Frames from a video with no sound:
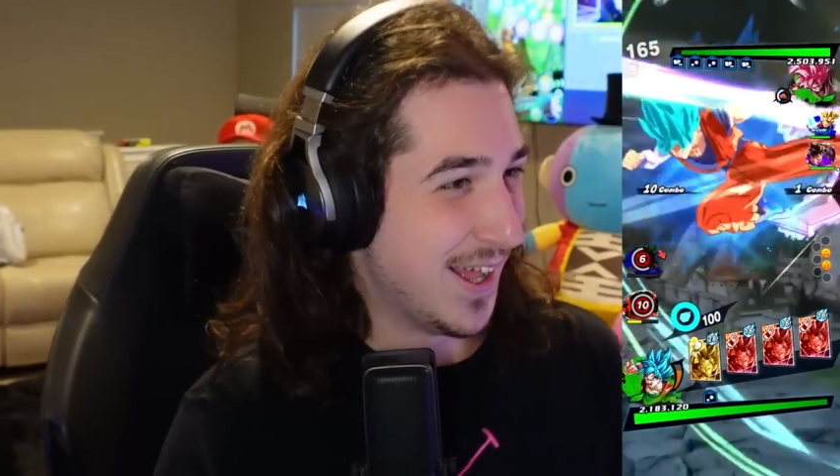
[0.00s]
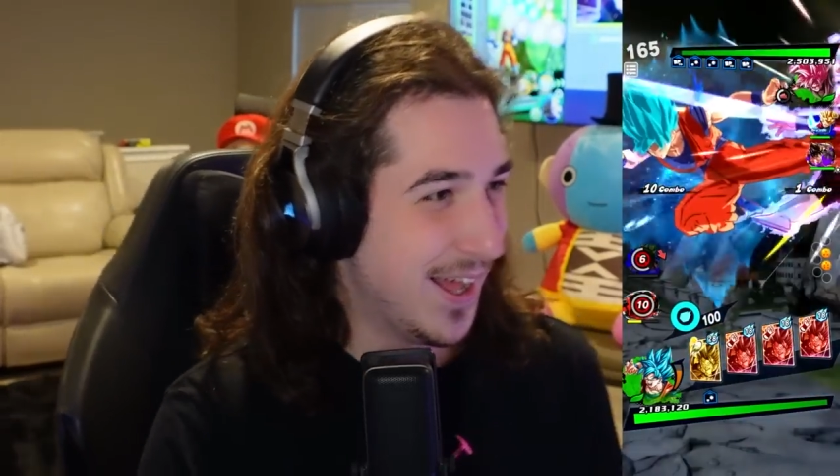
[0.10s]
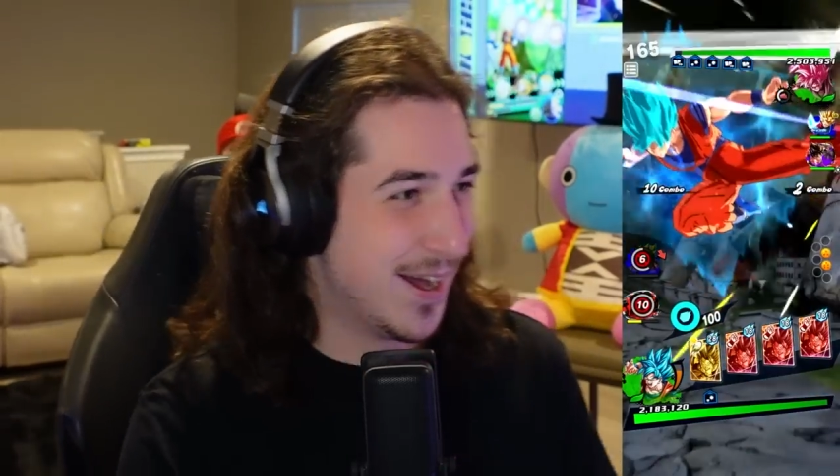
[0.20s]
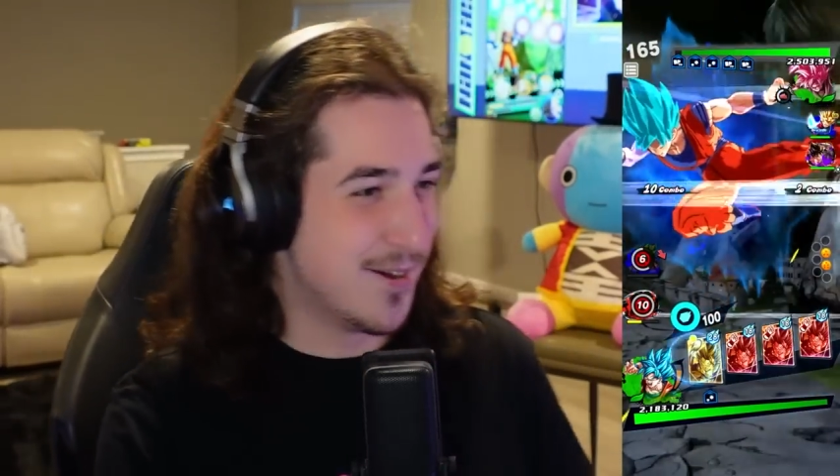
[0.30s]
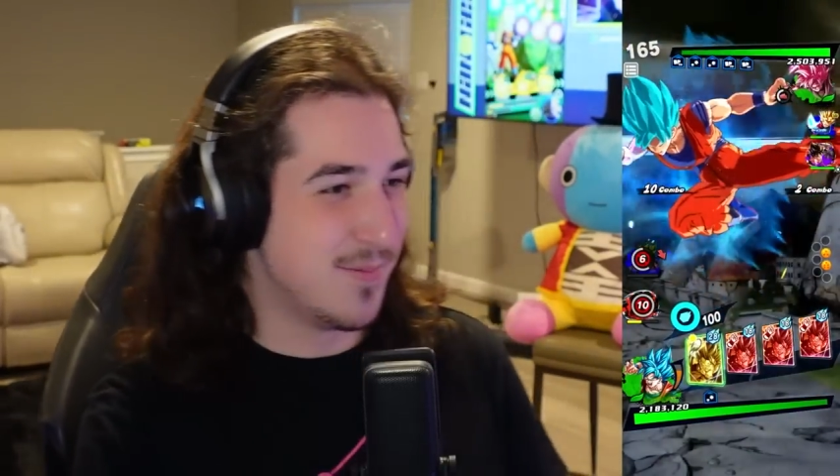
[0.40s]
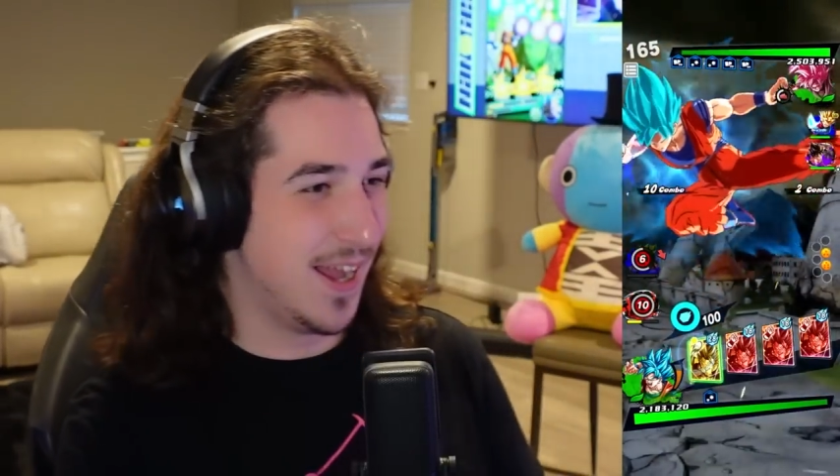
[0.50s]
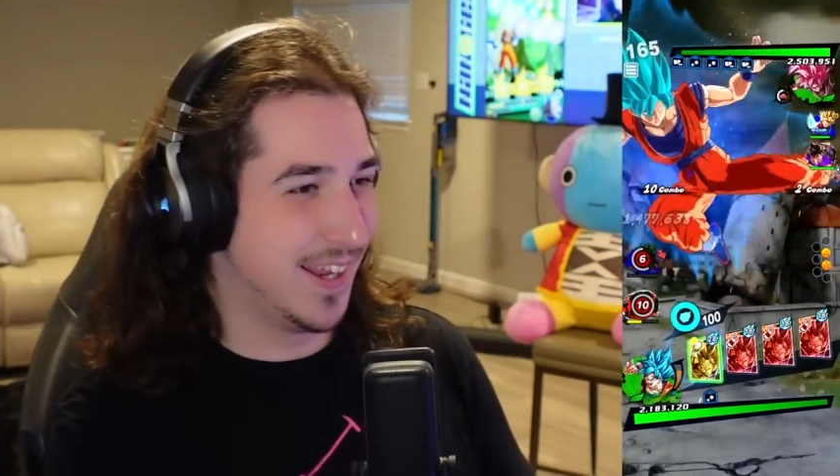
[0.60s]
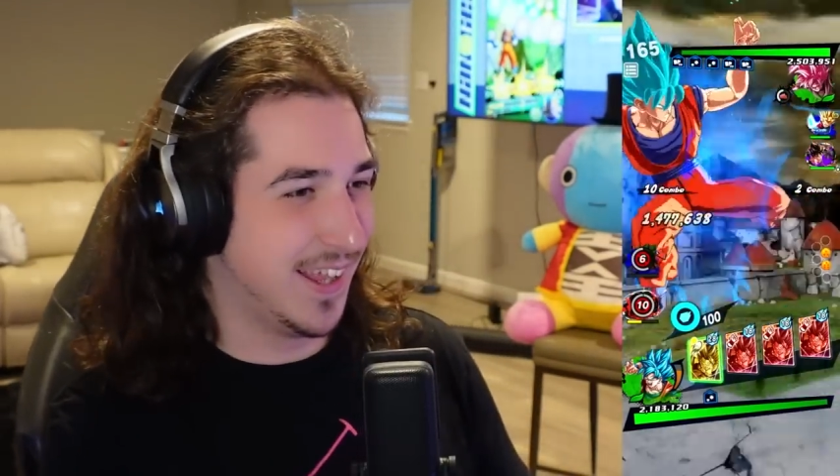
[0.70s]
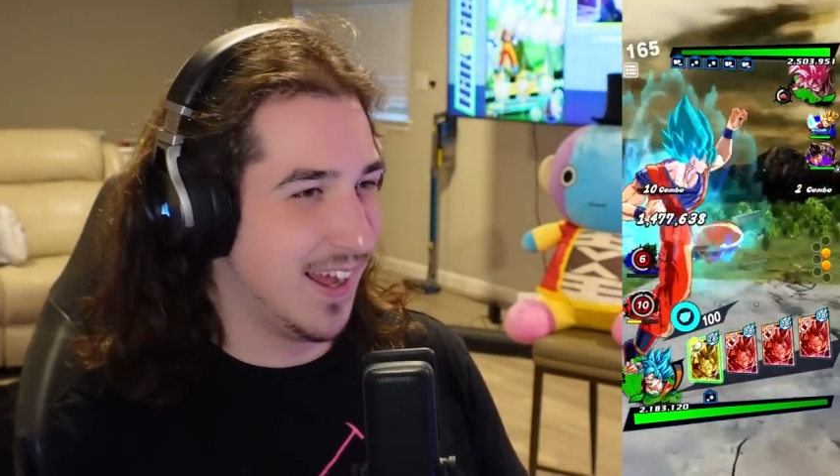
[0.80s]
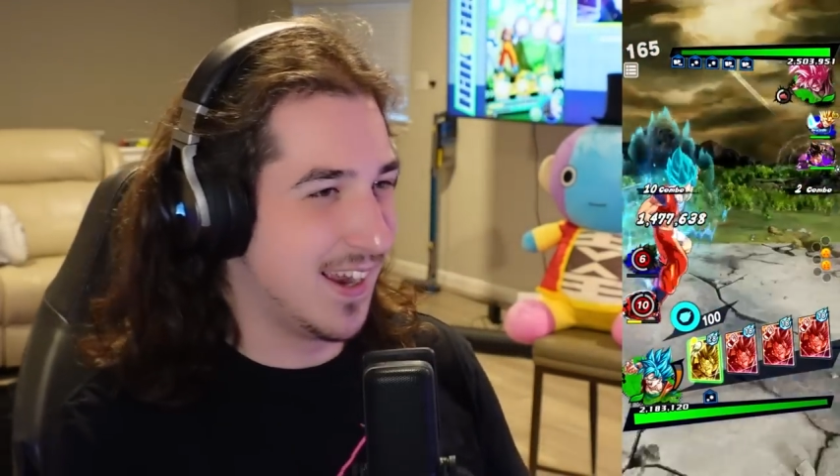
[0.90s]
Oh my
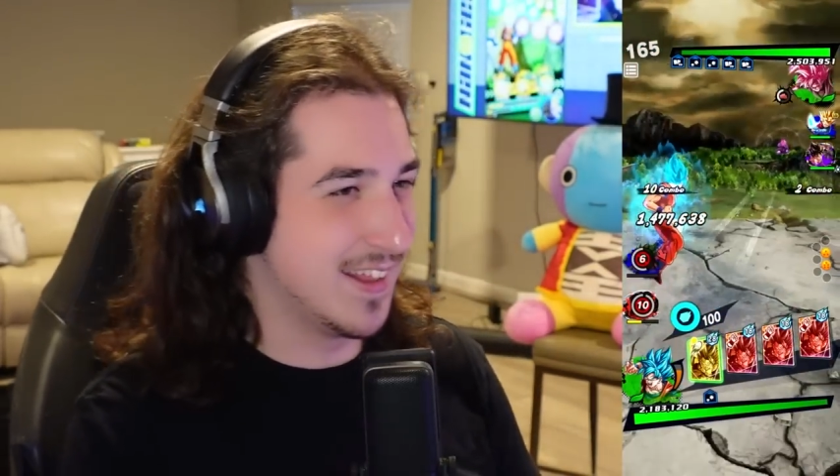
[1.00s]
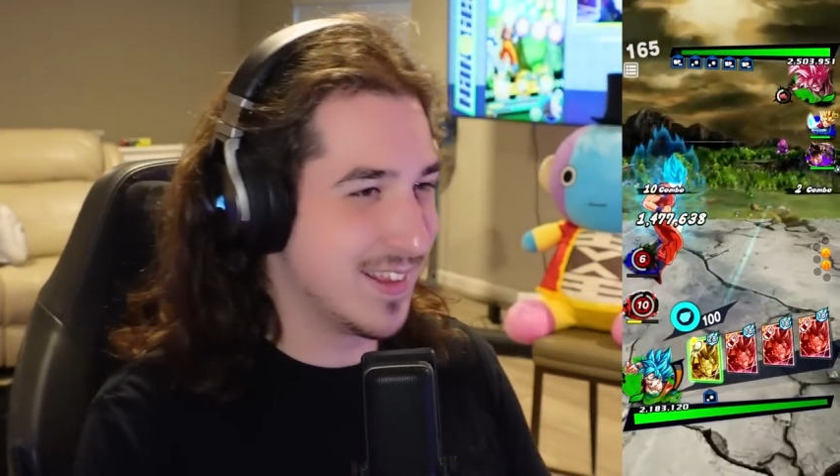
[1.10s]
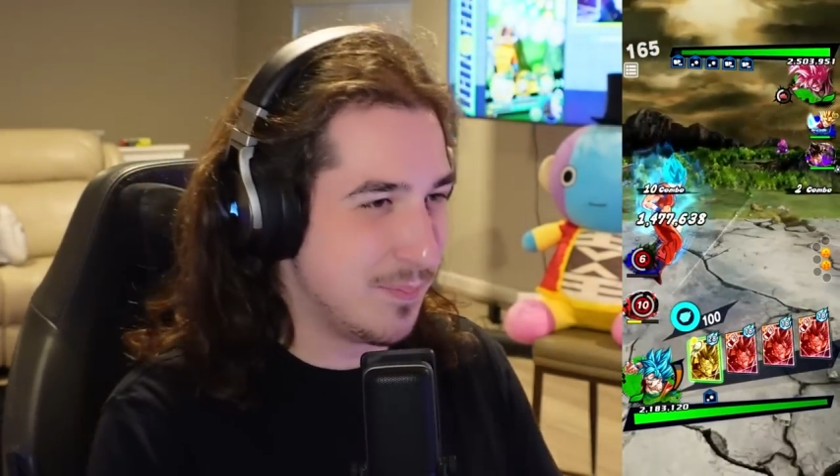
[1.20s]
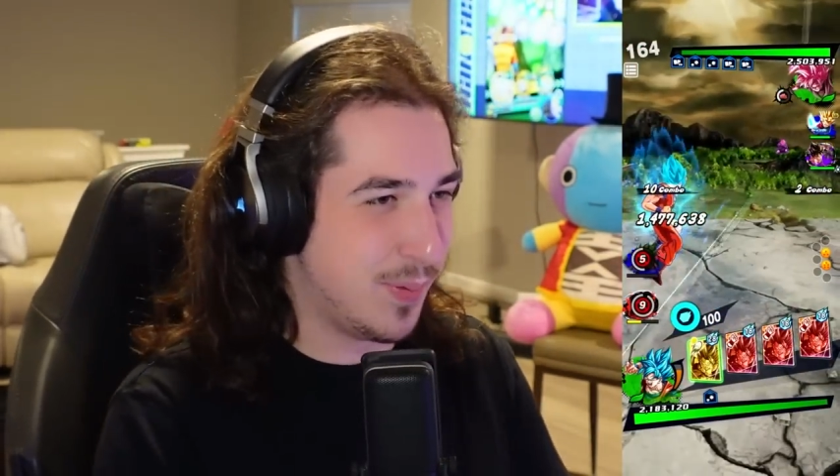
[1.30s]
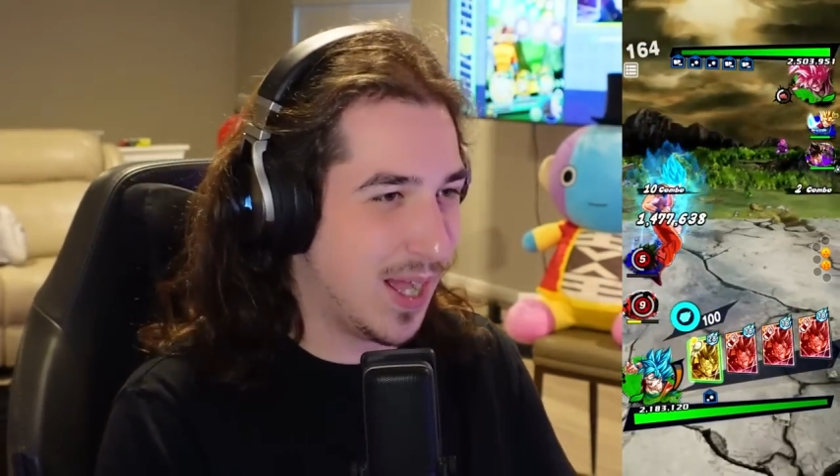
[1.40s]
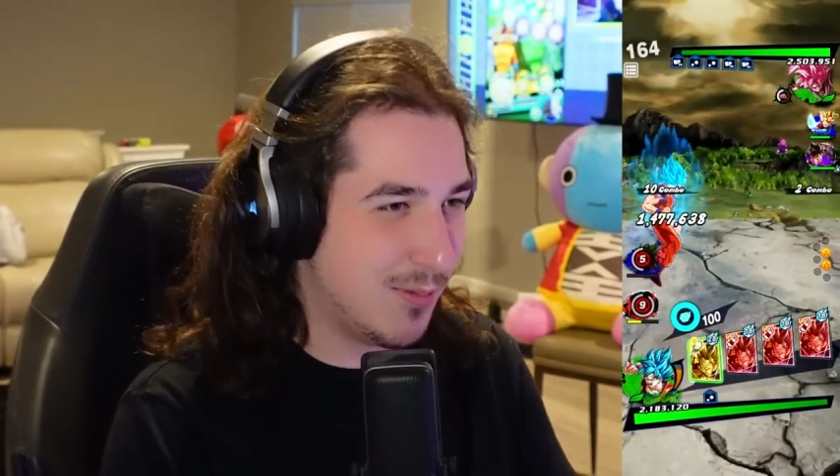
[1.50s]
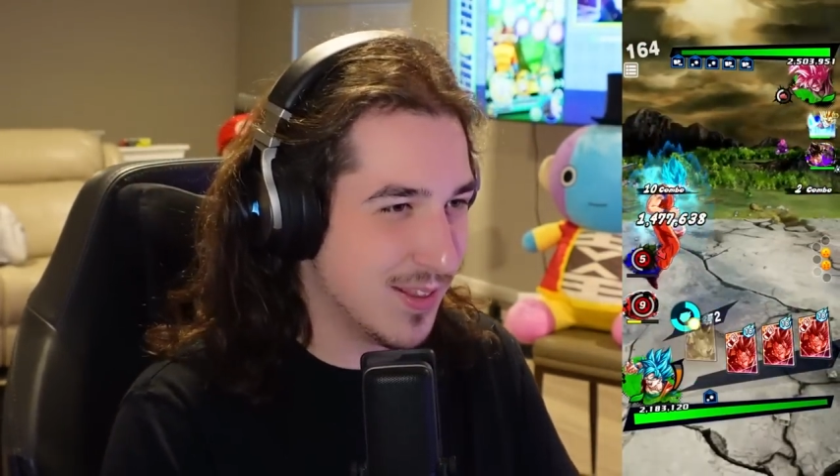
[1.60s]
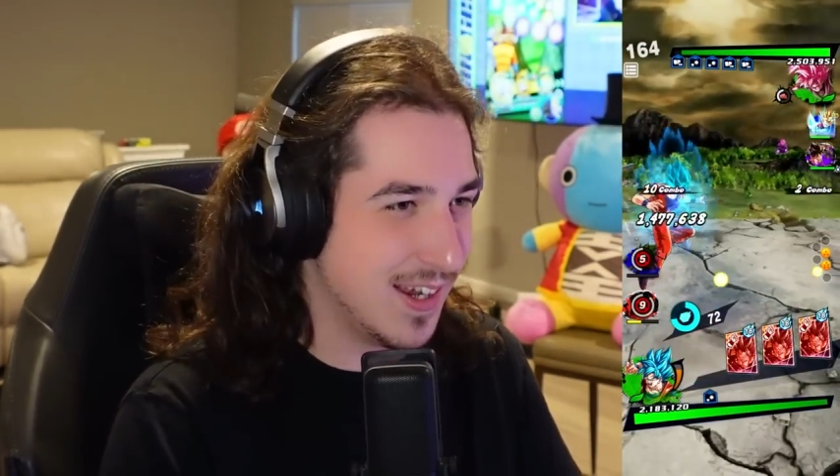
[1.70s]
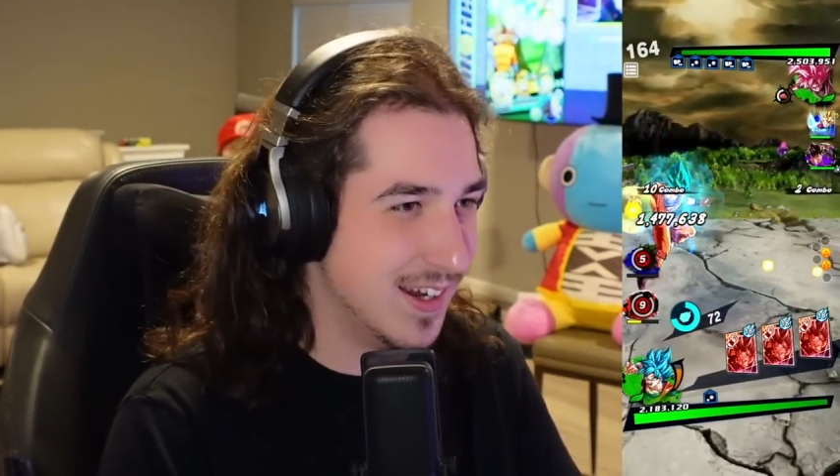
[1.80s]
god, it's a bot with an